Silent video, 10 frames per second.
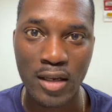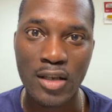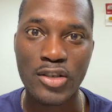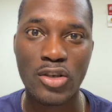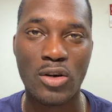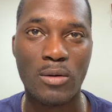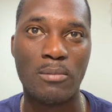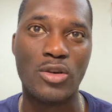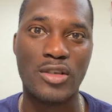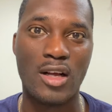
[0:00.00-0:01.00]
So
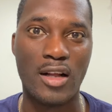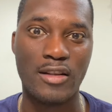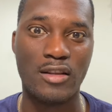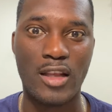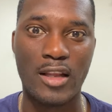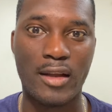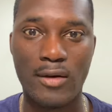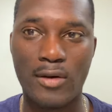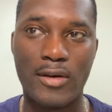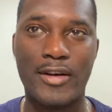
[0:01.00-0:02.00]
most of y'all thinking that,
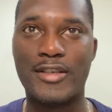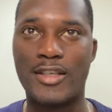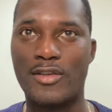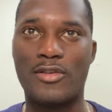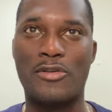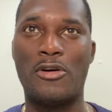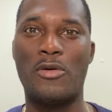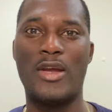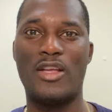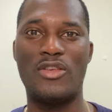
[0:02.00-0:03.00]
oh, this shit's gonna go
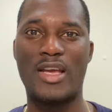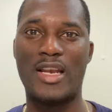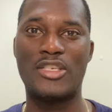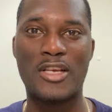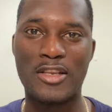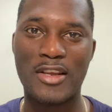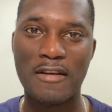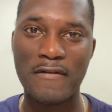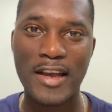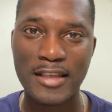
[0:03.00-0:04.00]
away. You got a shot, you
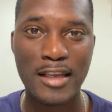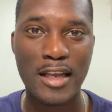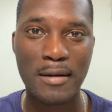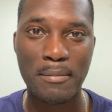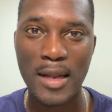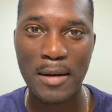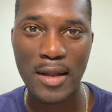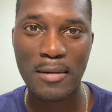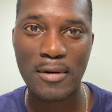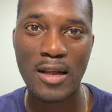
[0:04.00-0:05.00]
got vaccinated, blah
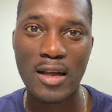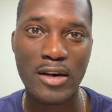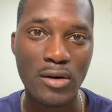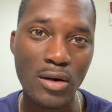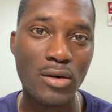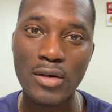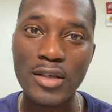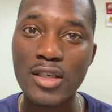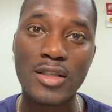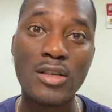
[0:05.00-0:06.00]
blah blah. No, this
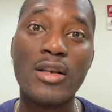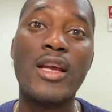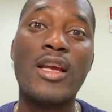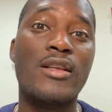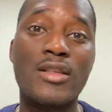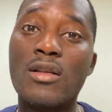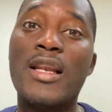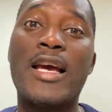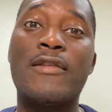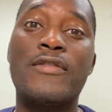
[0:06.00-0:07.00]
shit is still there, still
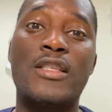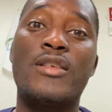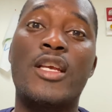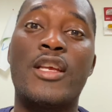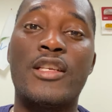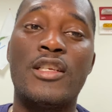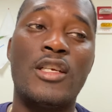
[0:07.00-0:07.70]
alive, still kicking.